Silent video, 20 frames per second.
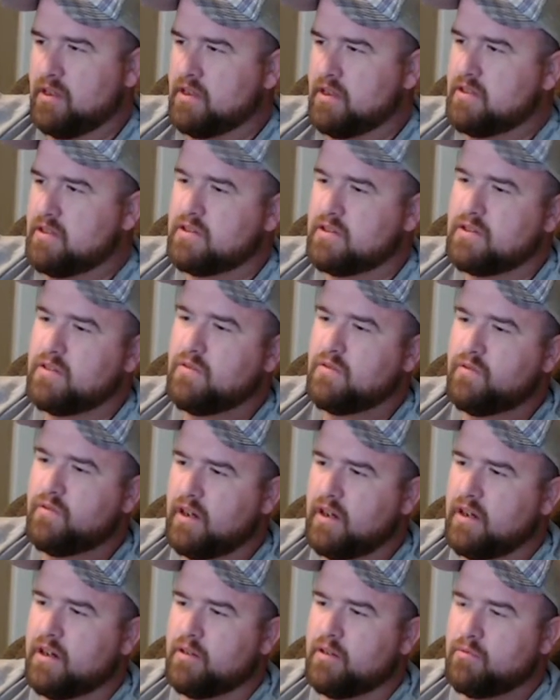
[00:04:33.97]
just a
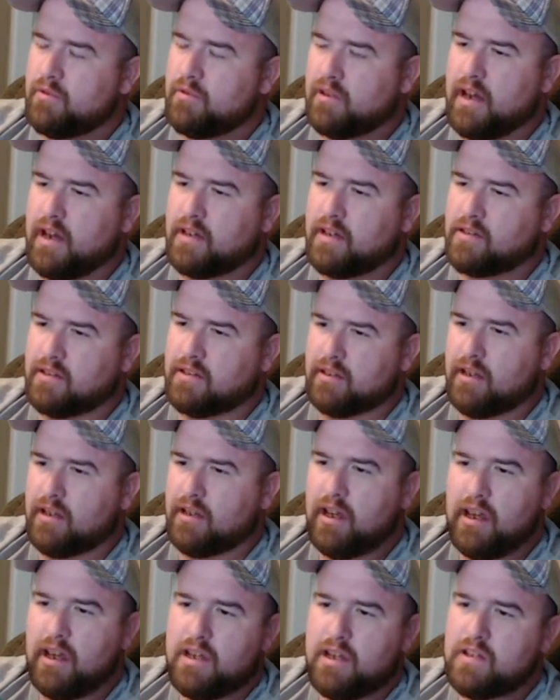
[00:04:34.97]
very relaxing, and the
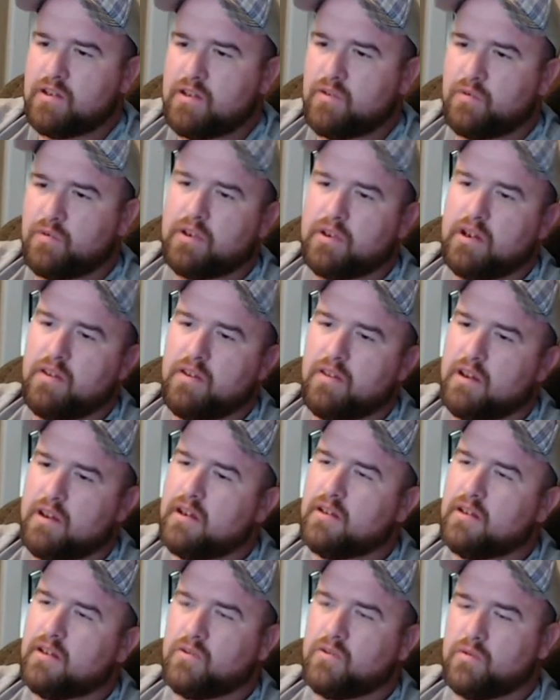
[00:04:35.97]
hands-free
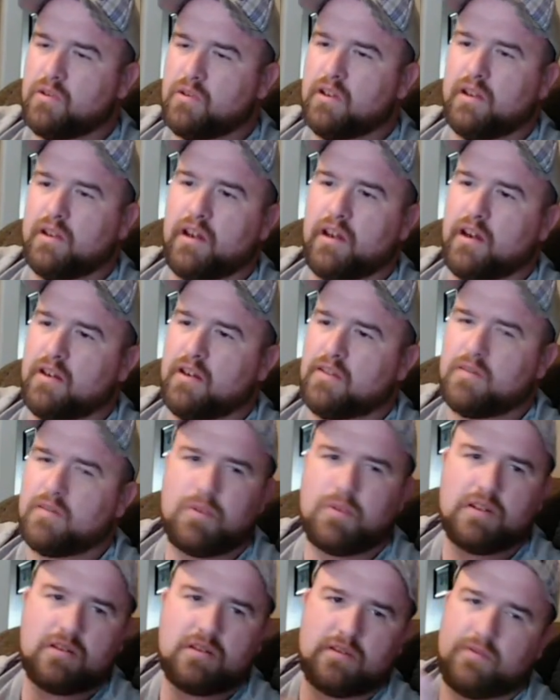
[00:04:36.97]
thing is really nice,
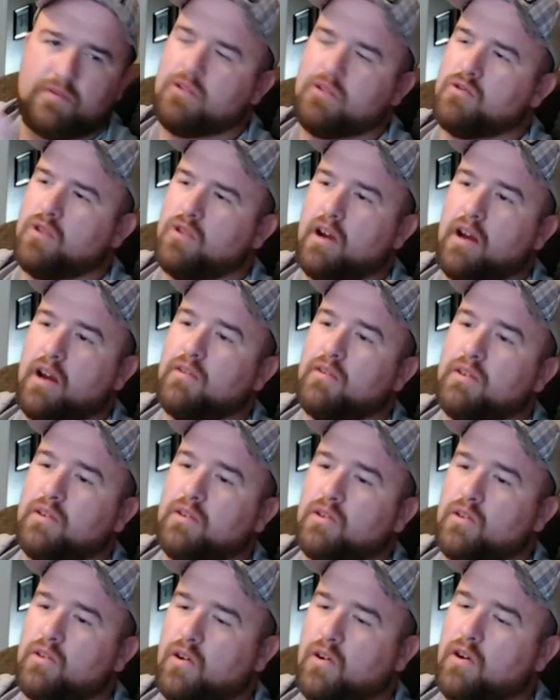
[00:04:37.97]
especially if you're driving in
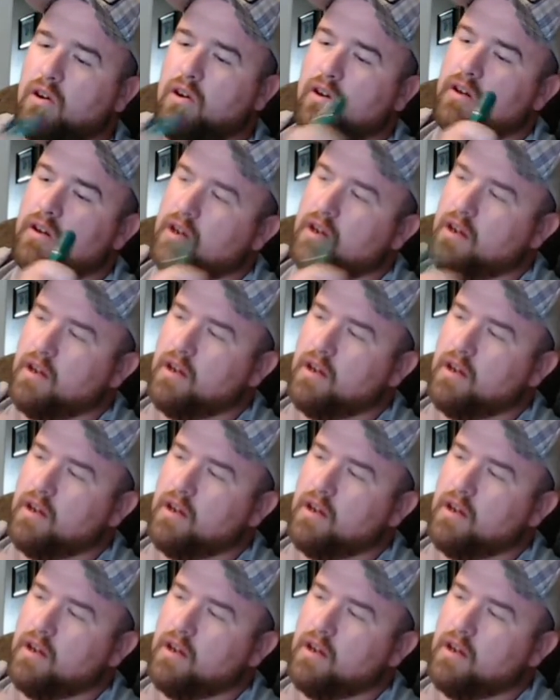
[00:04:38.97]
a car.